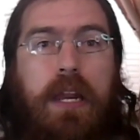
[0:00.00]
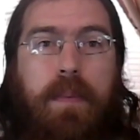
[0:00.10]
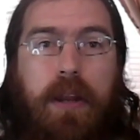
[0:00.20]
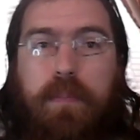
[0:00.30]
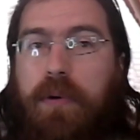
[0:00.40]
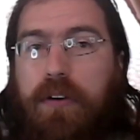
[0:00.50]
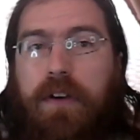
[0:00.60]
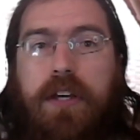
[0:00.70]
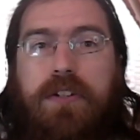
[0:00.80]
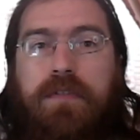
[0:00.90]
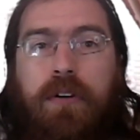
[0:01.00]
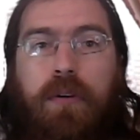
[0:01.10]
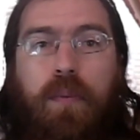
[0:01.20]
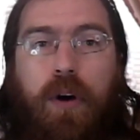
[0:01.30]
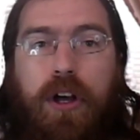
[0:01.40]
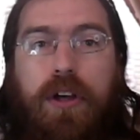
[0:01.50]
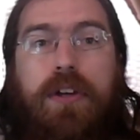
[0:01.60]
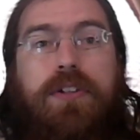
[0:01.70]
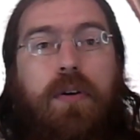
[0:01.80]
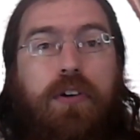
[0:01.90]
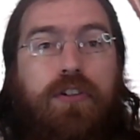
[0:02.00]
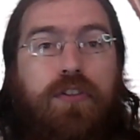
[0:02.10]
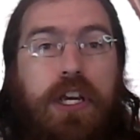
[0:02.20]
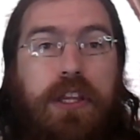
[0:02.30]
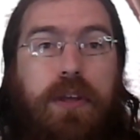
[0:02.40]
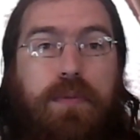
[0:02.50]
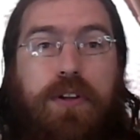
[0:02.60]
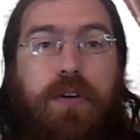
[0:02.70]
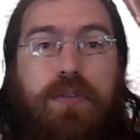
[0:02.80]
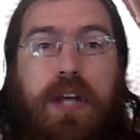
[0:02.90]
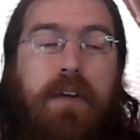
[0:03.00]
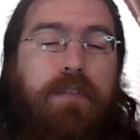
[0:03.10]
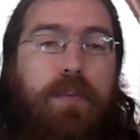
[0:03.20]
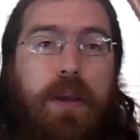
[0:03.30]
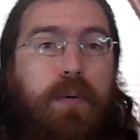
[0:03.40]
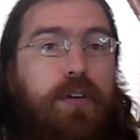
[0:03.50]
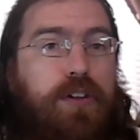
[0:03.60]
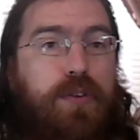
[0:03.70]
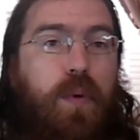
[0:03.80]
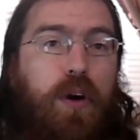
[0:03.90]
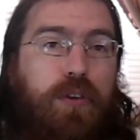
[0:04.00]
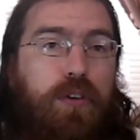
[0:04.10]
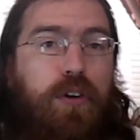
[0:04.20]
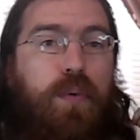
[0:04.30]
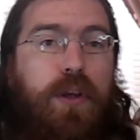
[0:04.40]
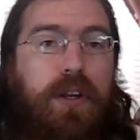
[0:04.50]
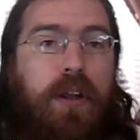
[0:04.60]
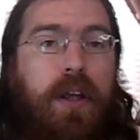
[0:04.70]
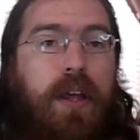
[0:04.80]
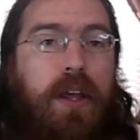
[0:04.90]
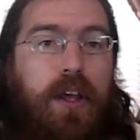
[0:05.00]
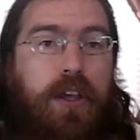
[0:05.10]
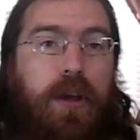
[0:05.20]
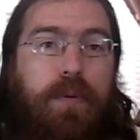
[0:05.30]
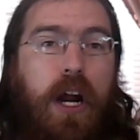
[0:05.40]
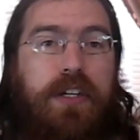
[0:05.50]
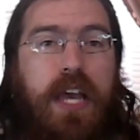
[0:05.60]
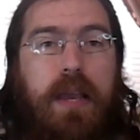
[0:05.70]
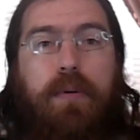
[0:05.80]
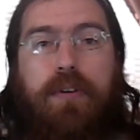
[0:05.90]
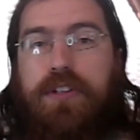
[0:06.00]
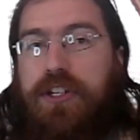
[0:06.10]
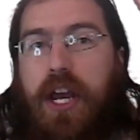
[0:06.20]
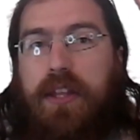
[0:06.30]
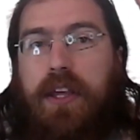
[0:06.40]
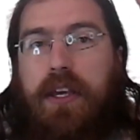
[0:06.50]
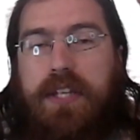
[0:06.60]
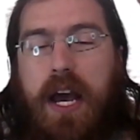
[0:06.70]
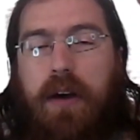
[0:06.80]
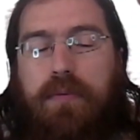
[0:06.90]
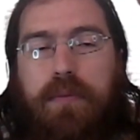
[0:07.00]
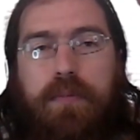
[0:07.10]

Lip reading: Independent Book Festival was on a street that was closed down for people to just walk through and come to our tables and check things out.